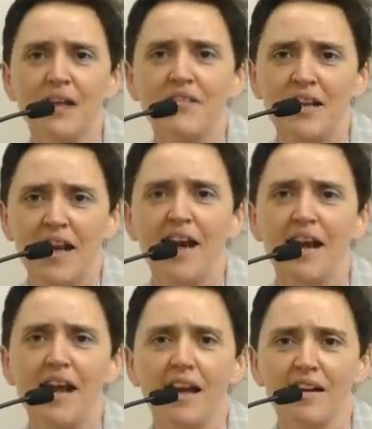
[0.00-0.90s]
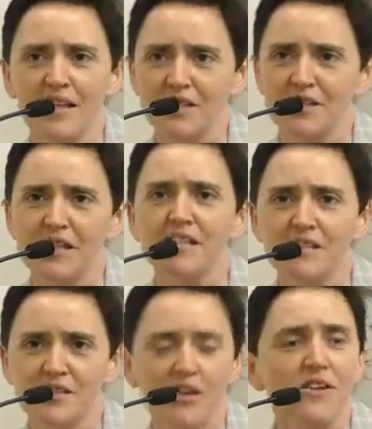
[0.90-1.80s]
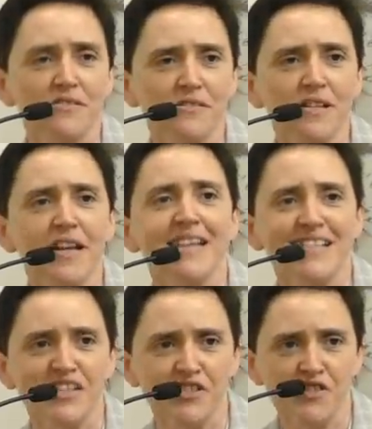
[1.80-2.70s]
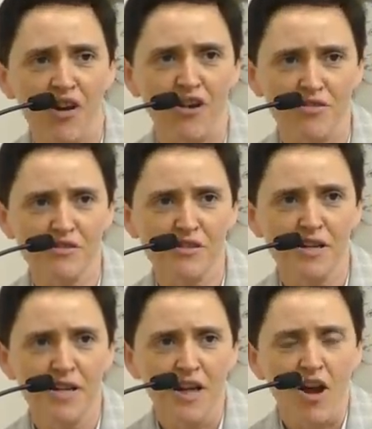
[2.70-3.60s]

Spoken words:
that halal is stunned. It is not.